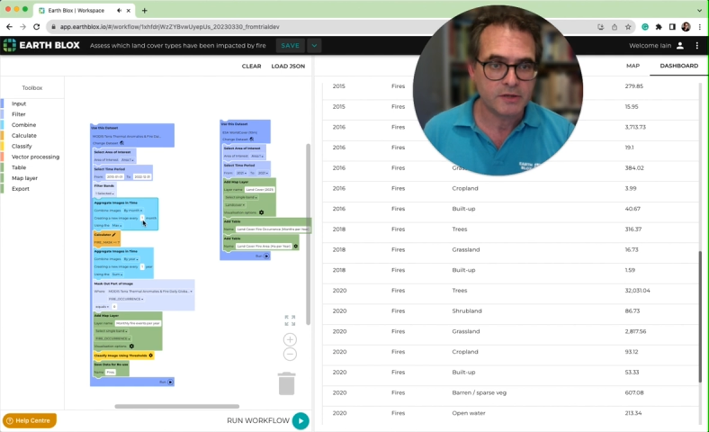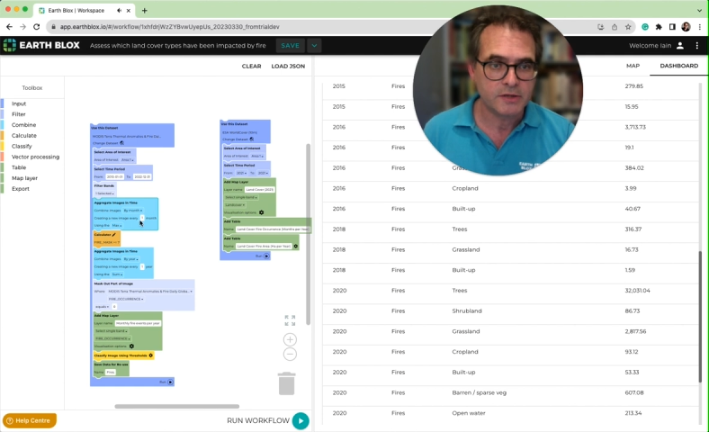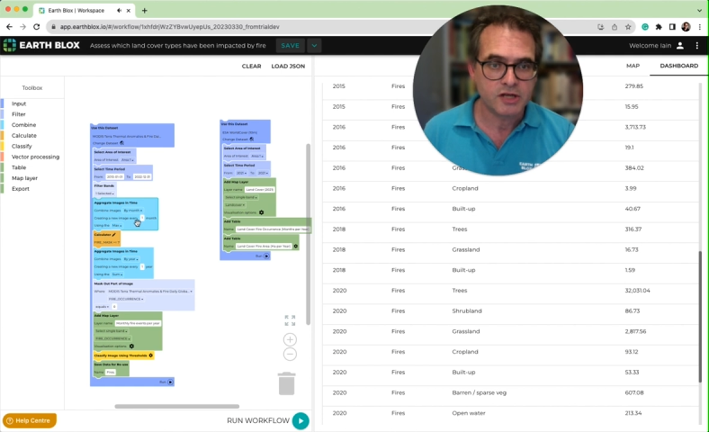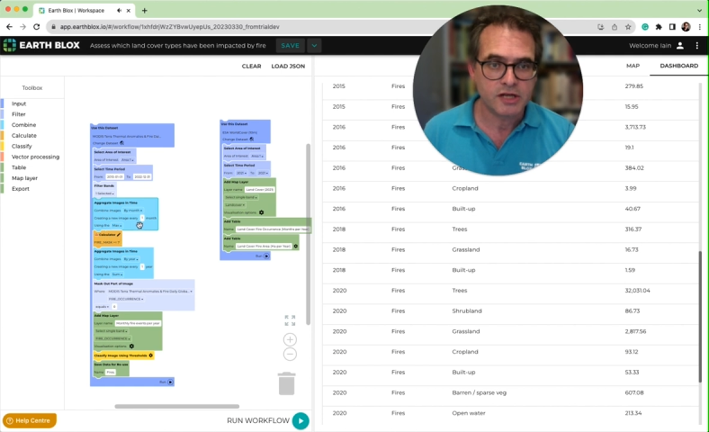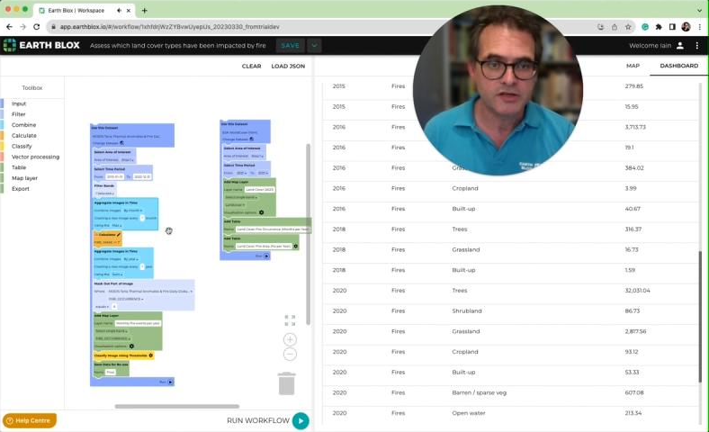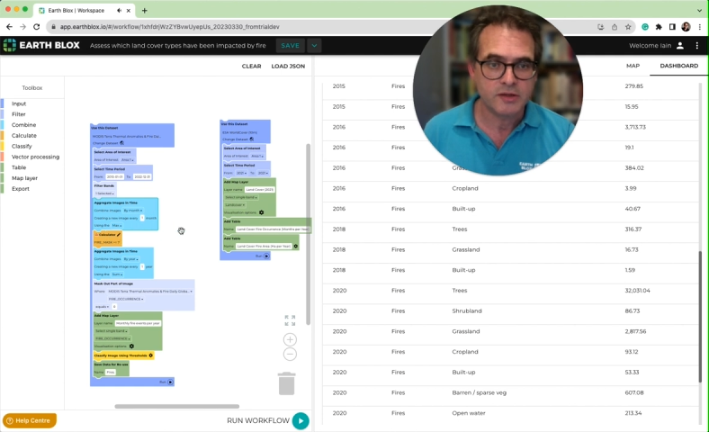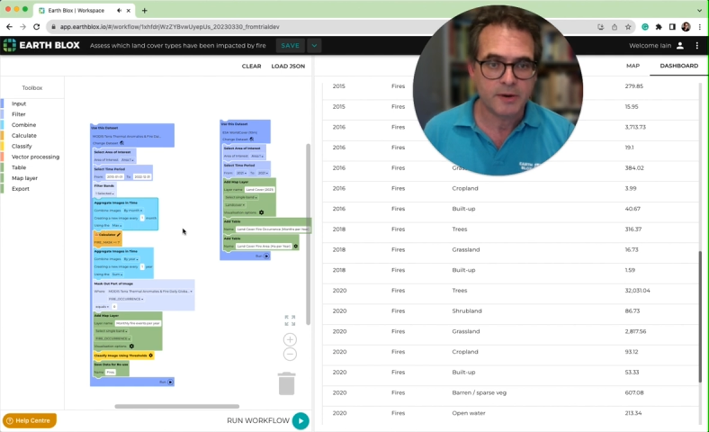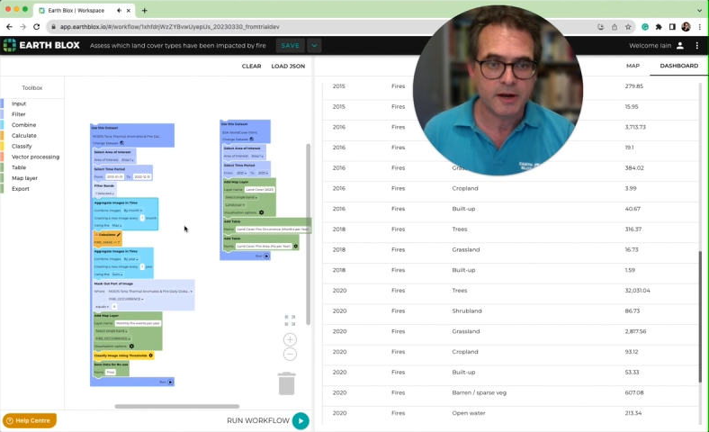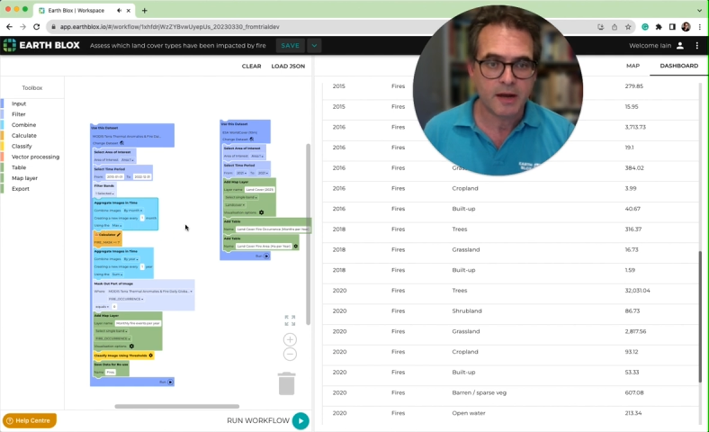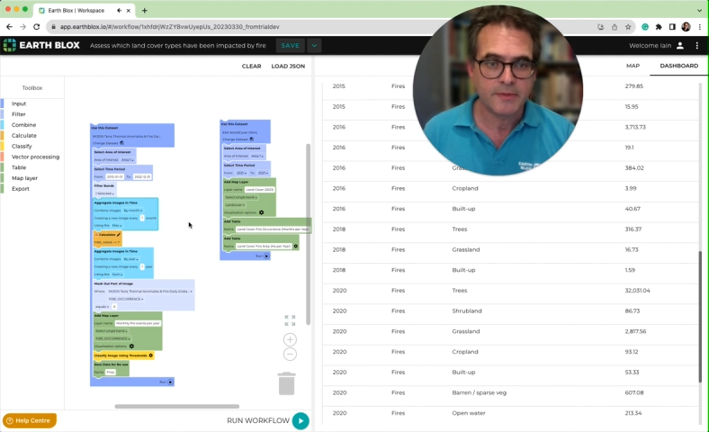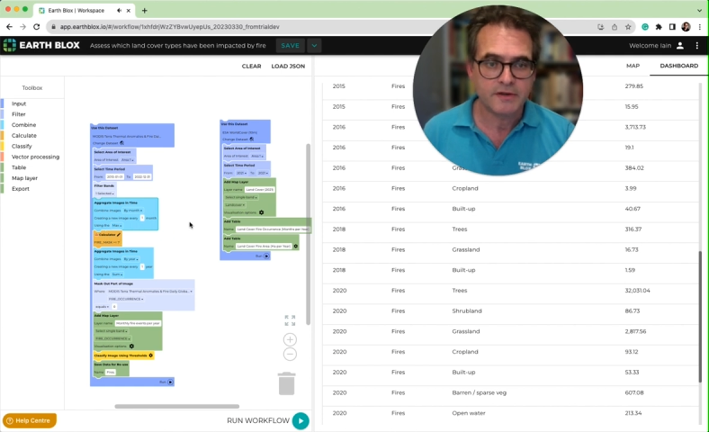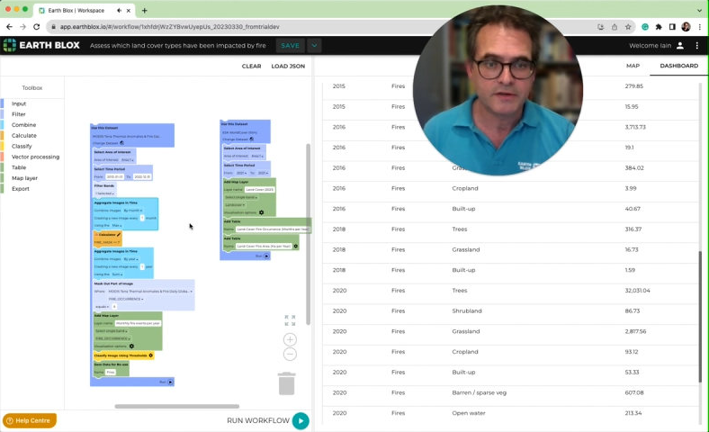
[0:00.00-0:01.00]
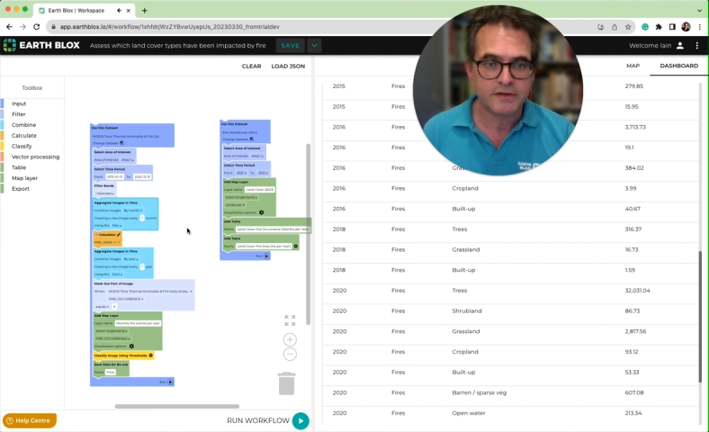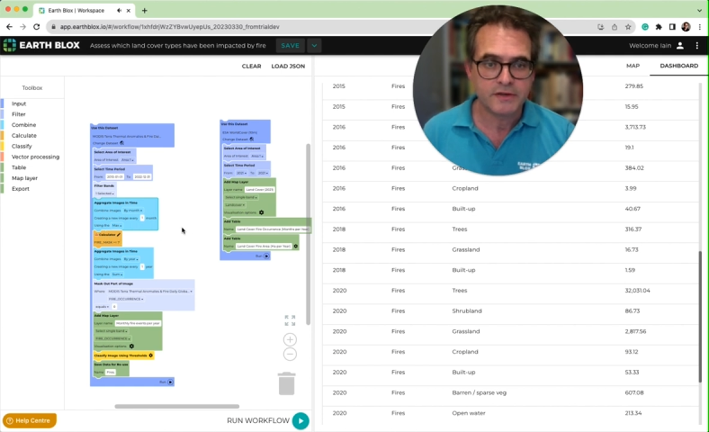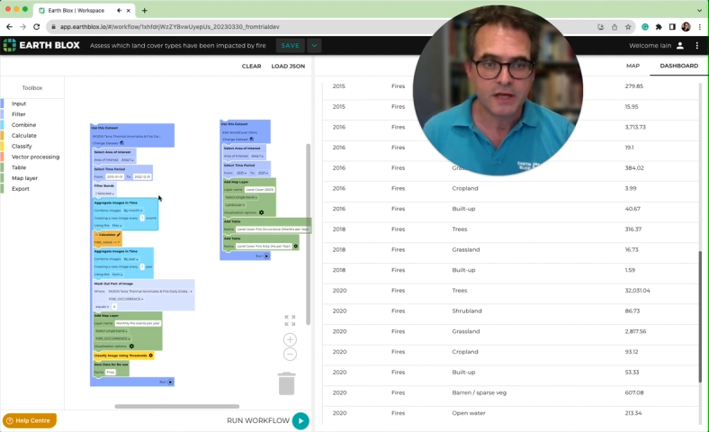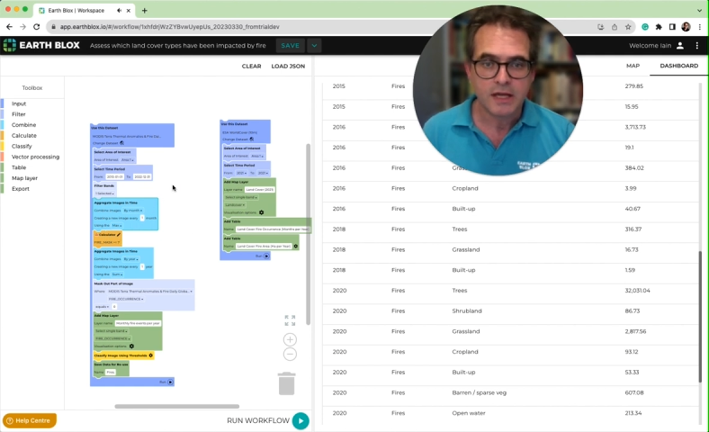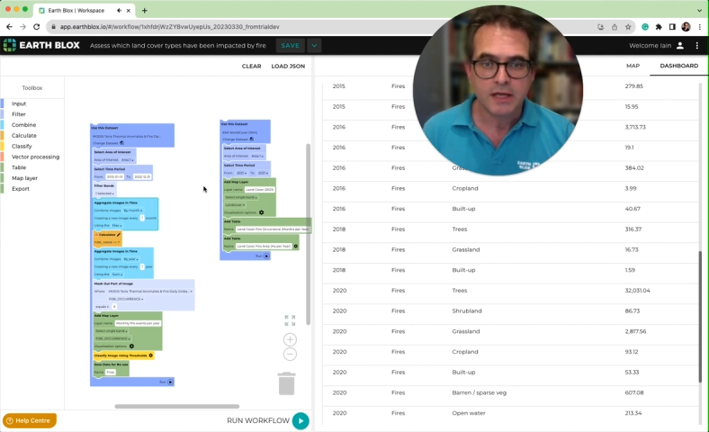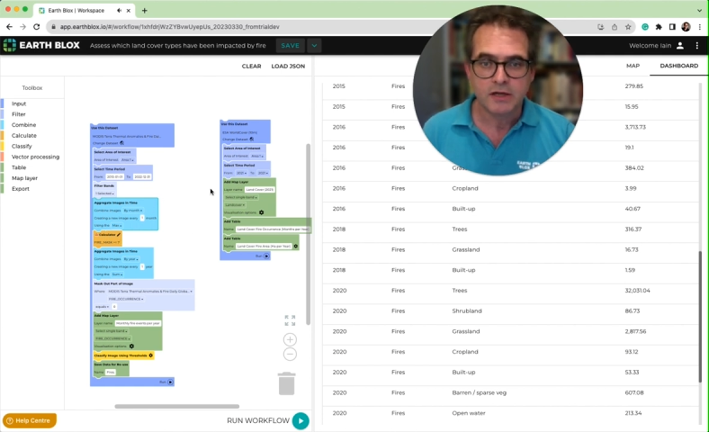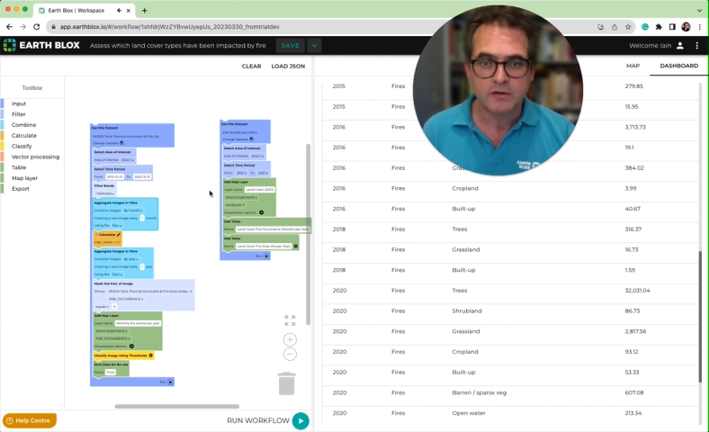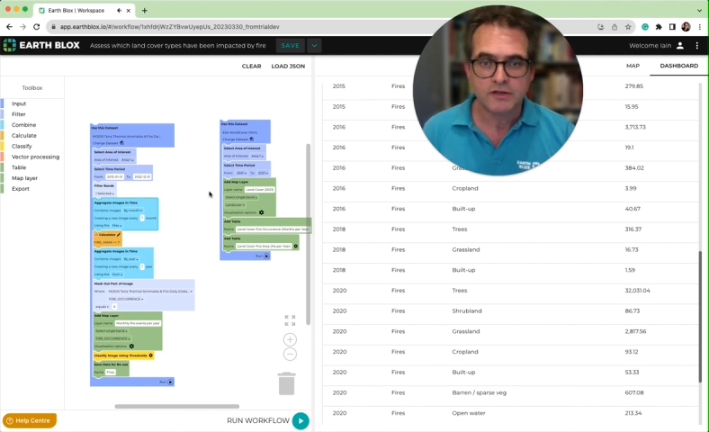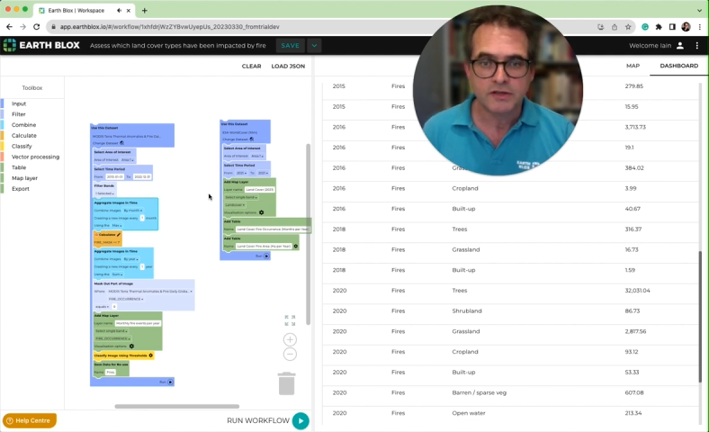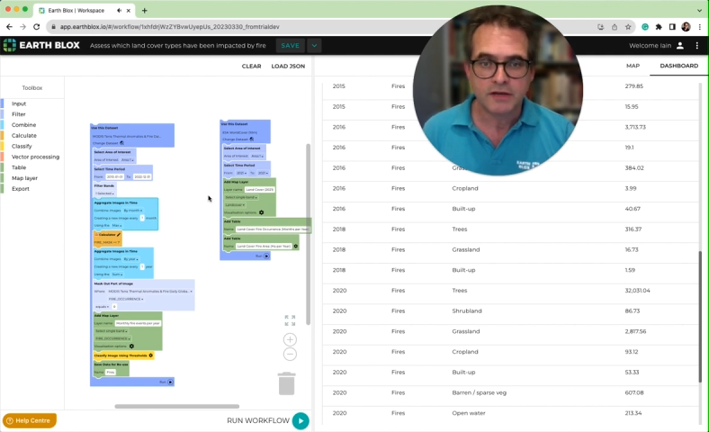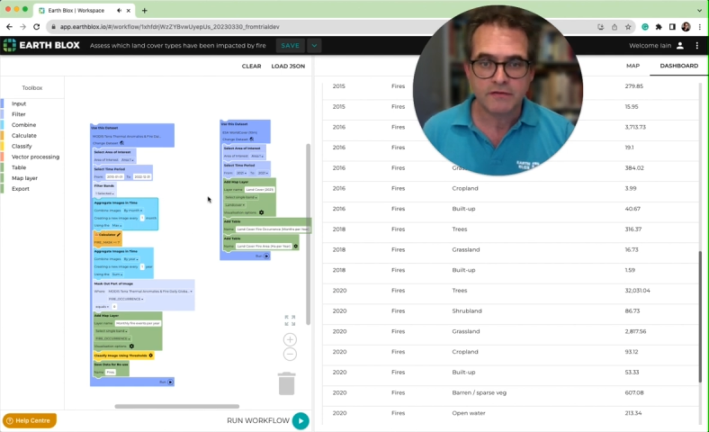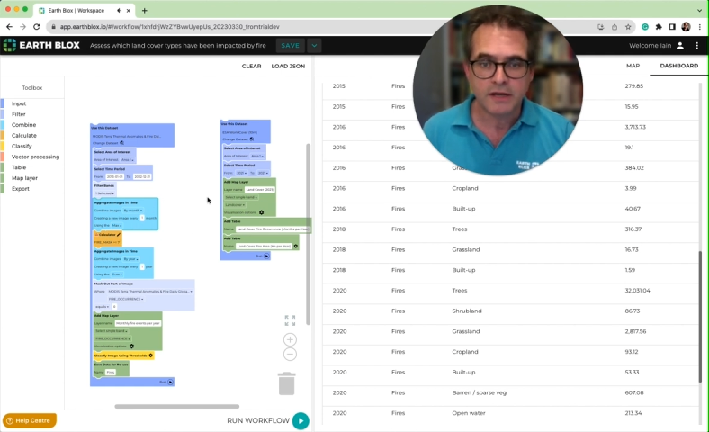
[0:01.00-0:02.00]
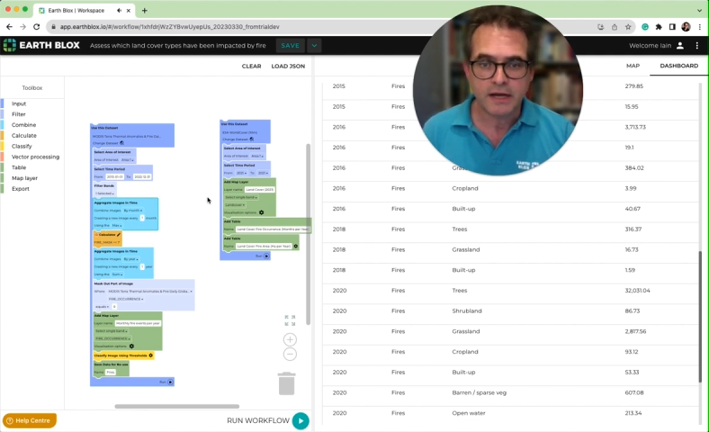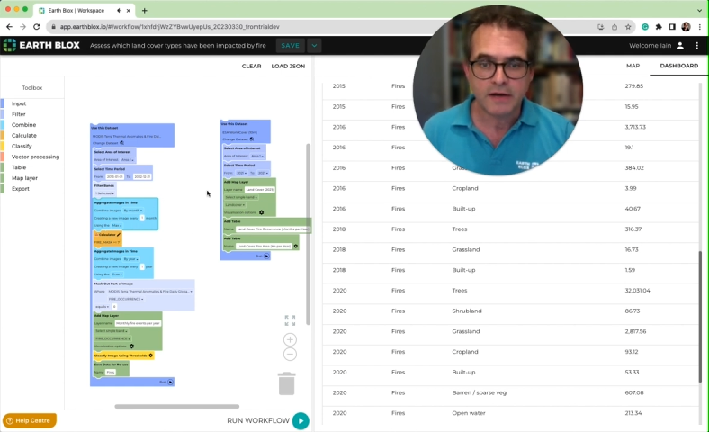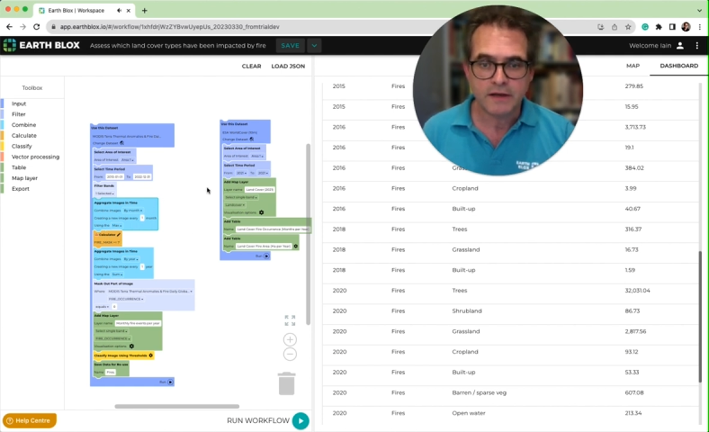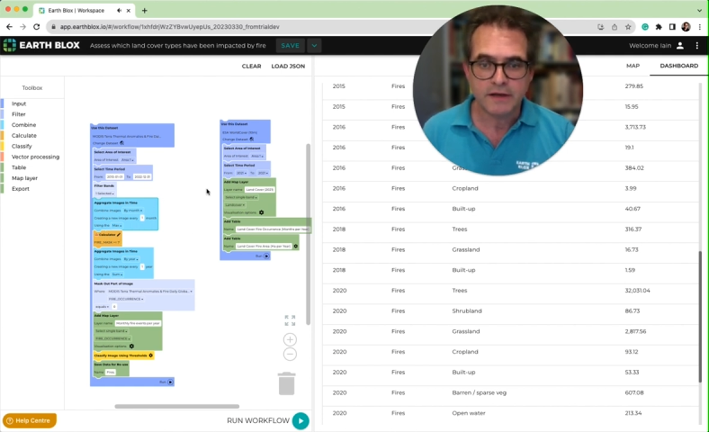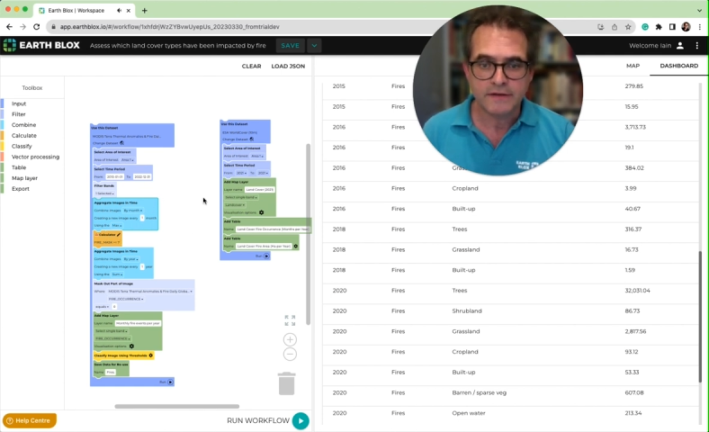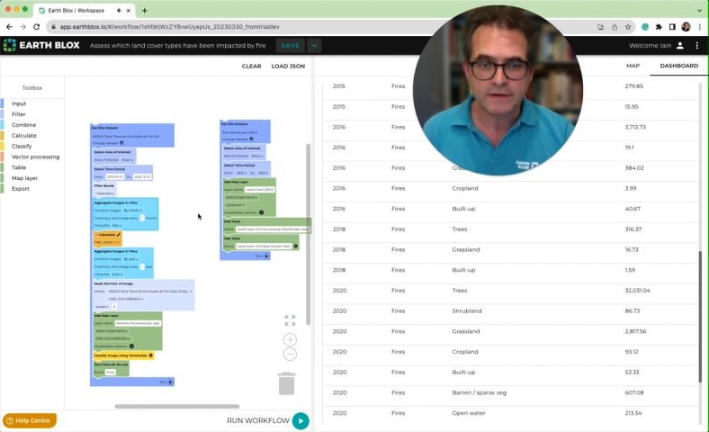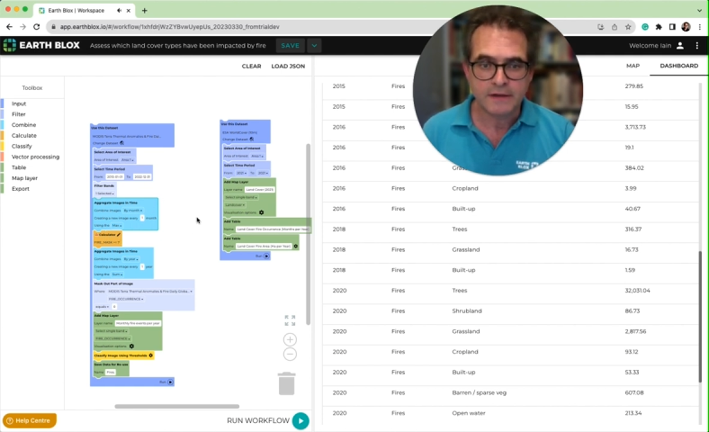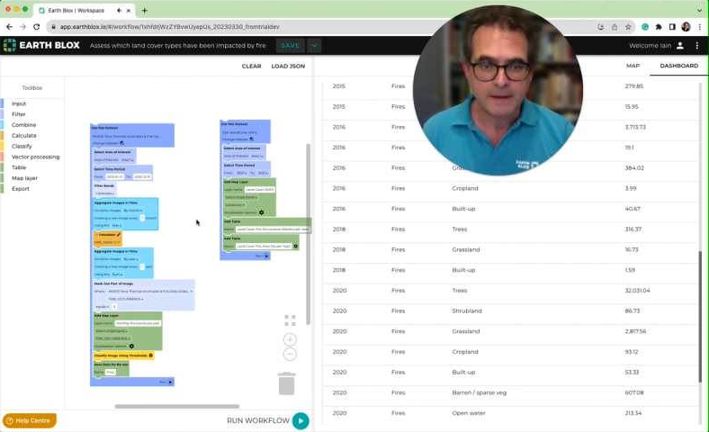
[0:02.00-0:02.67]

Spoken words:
change the parameters, go to different areas,